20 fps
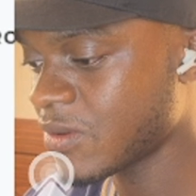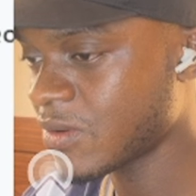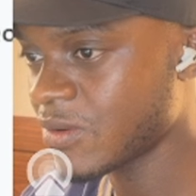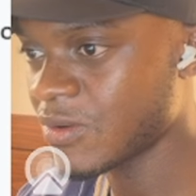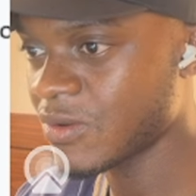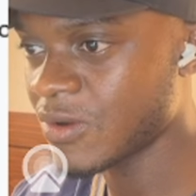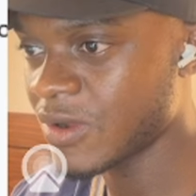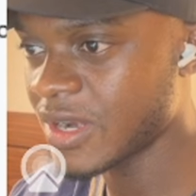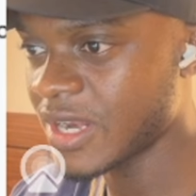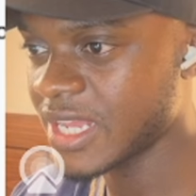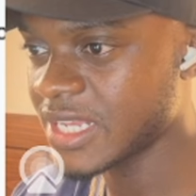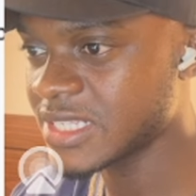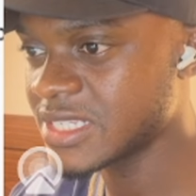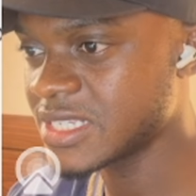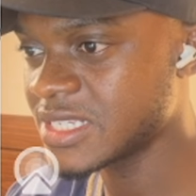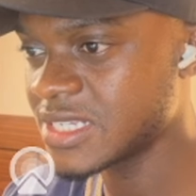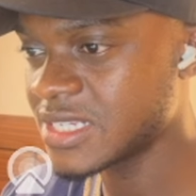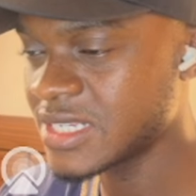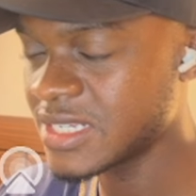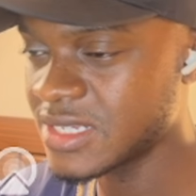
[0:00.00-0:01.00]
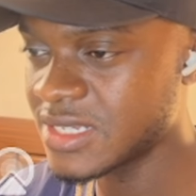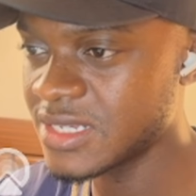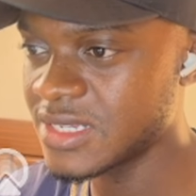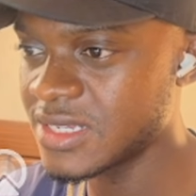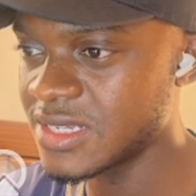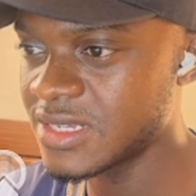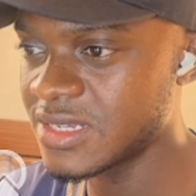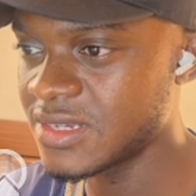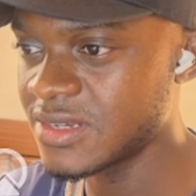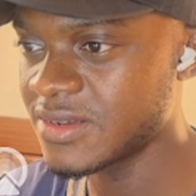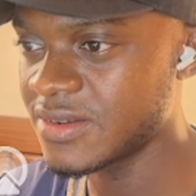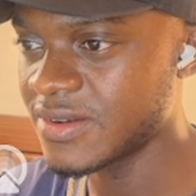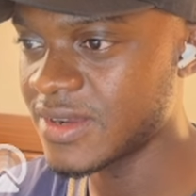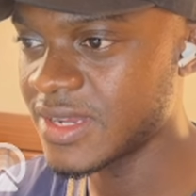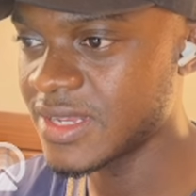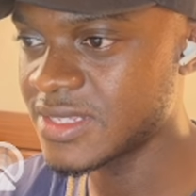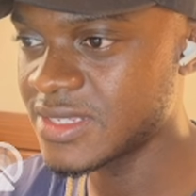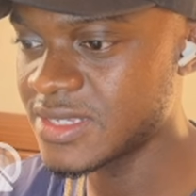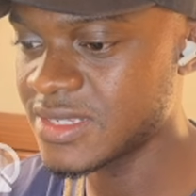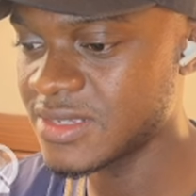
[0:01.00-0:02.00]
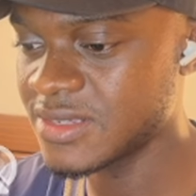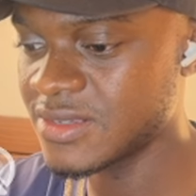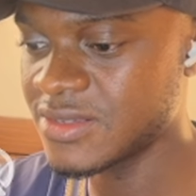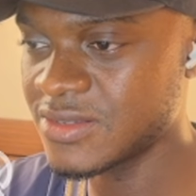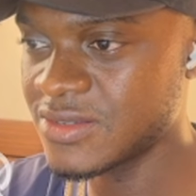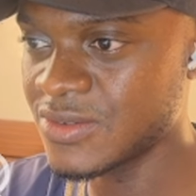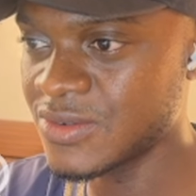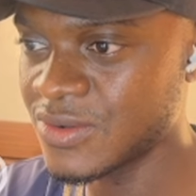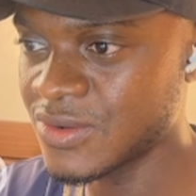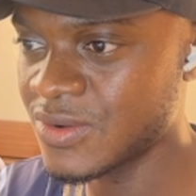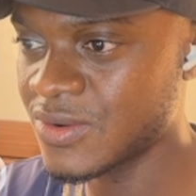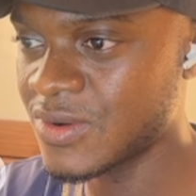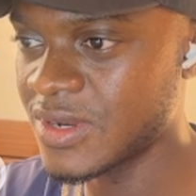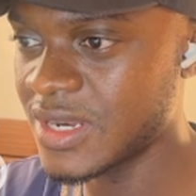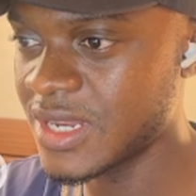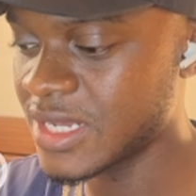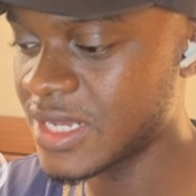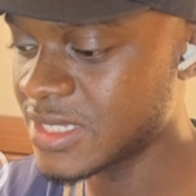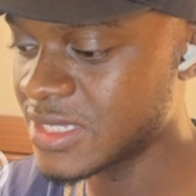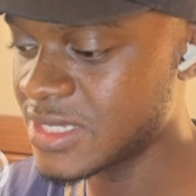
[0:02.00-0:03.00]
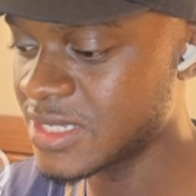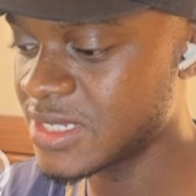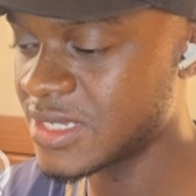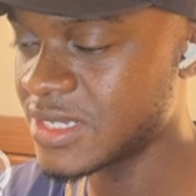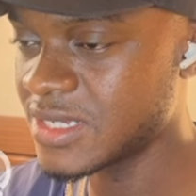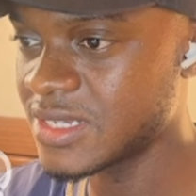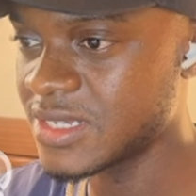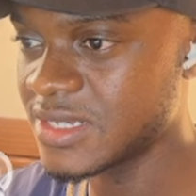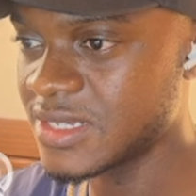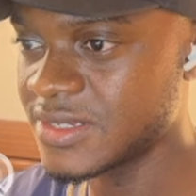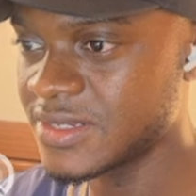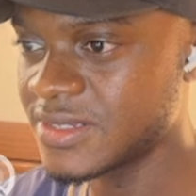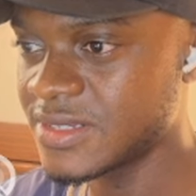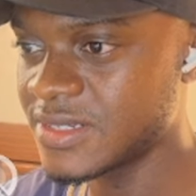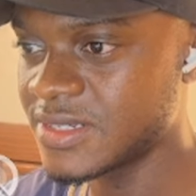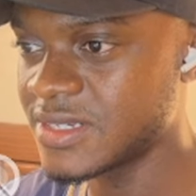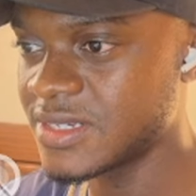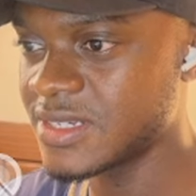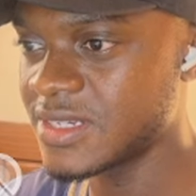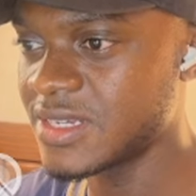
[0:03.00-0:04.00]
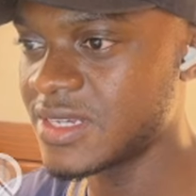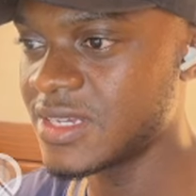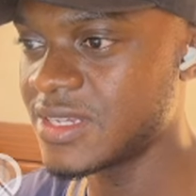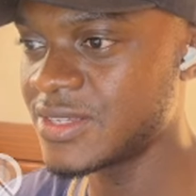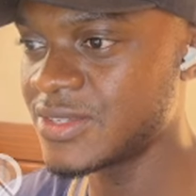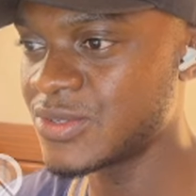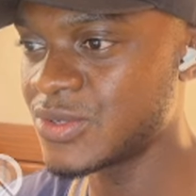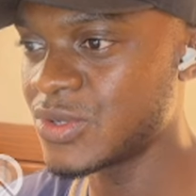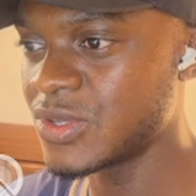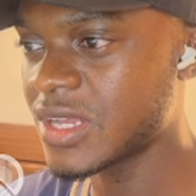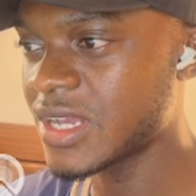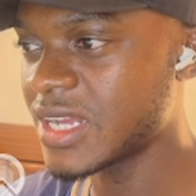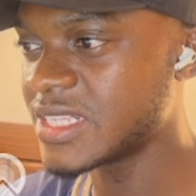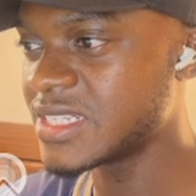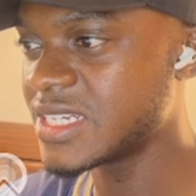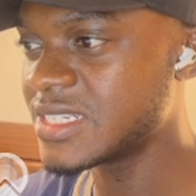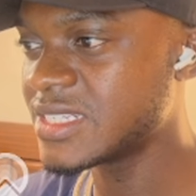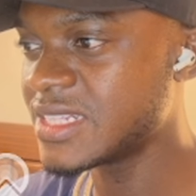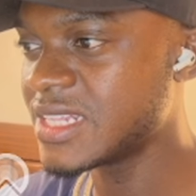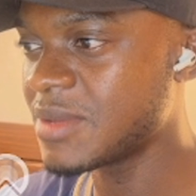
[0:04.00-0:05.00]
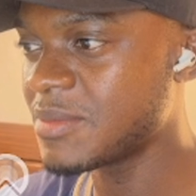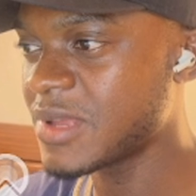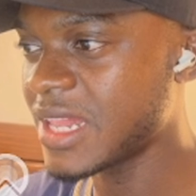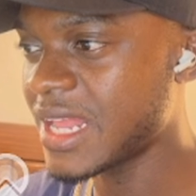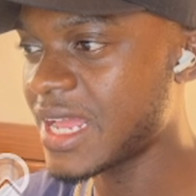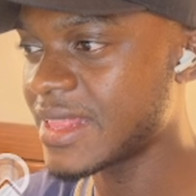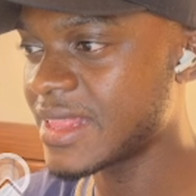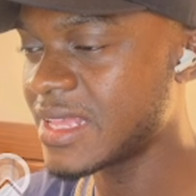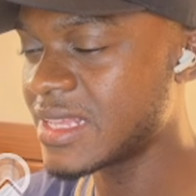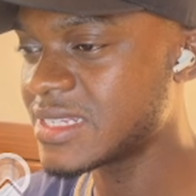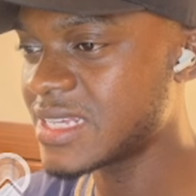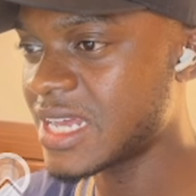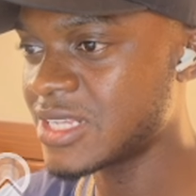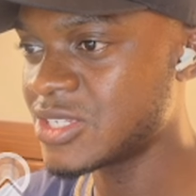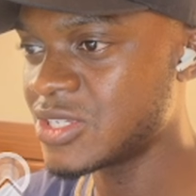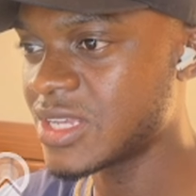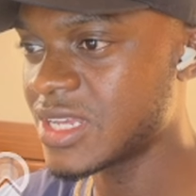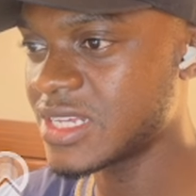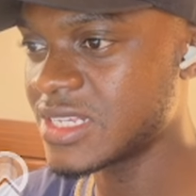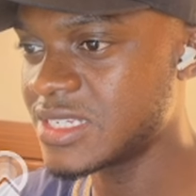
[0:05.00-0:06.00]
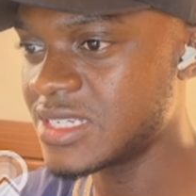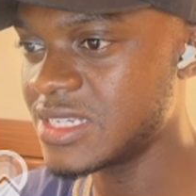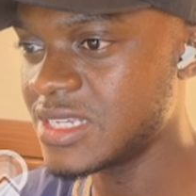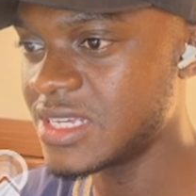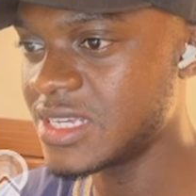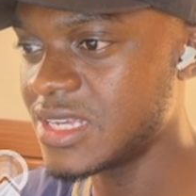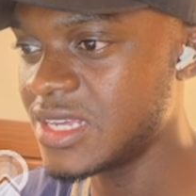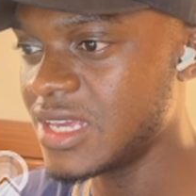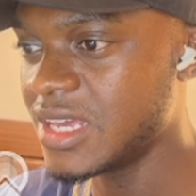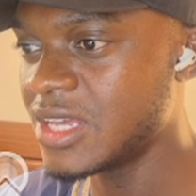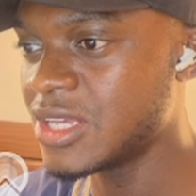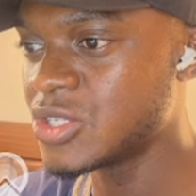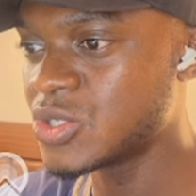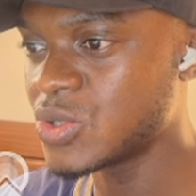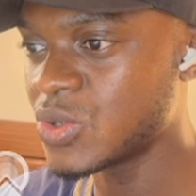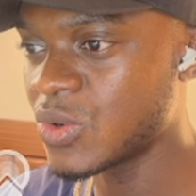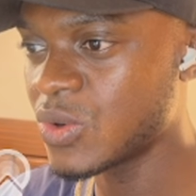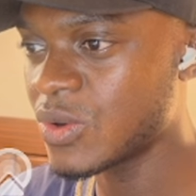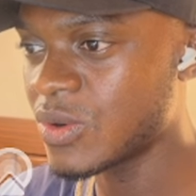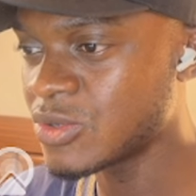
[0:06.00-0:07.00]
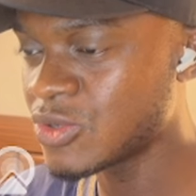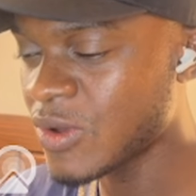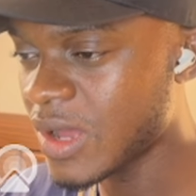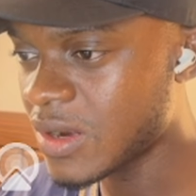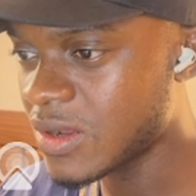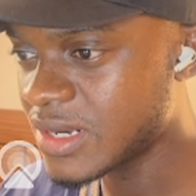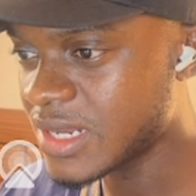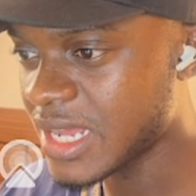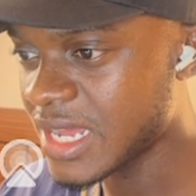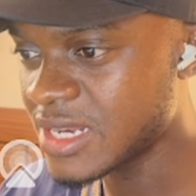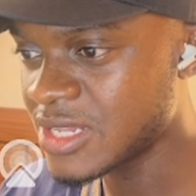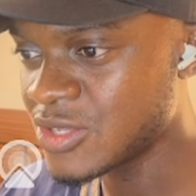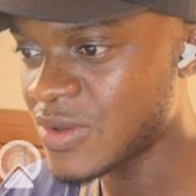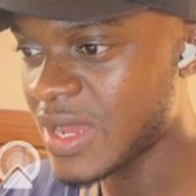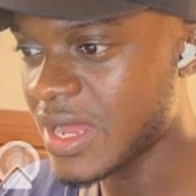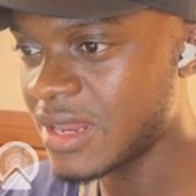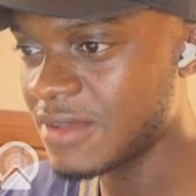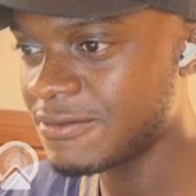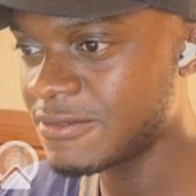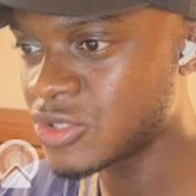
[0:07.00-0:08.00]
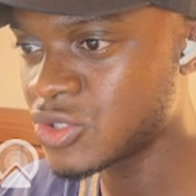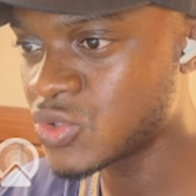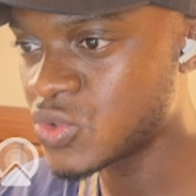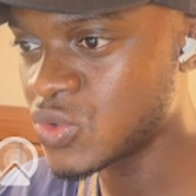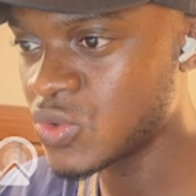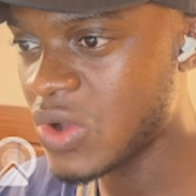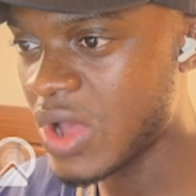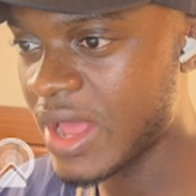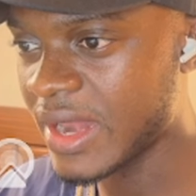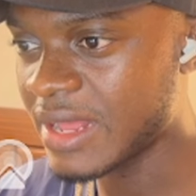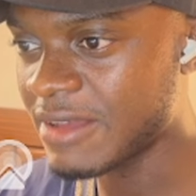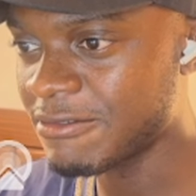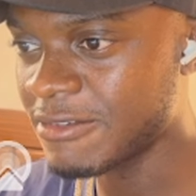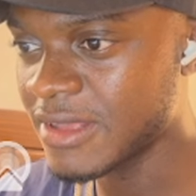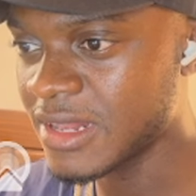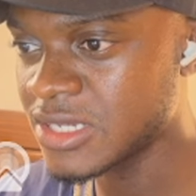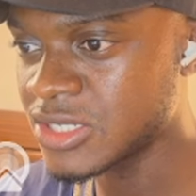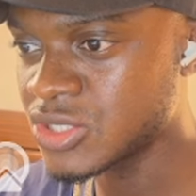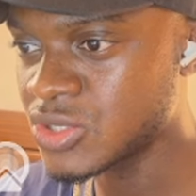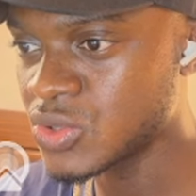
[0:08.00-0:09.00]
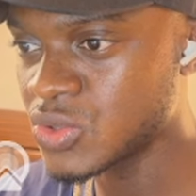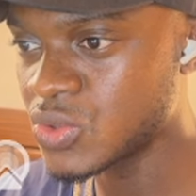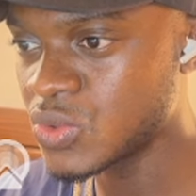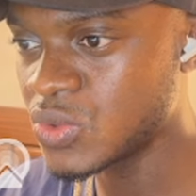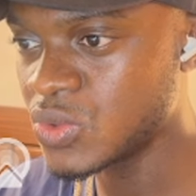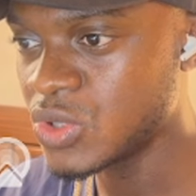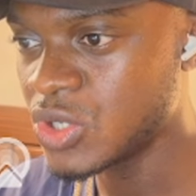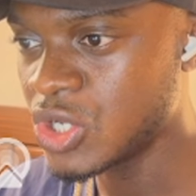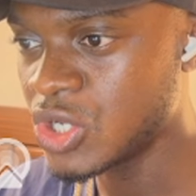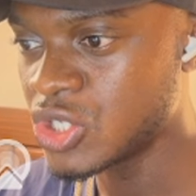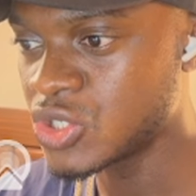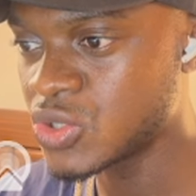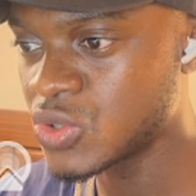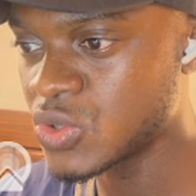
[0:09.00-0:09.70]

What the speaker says: connect, right? So connect. So you can just name it like this, as you can see. So you are not done. You are left with two other fields to do. So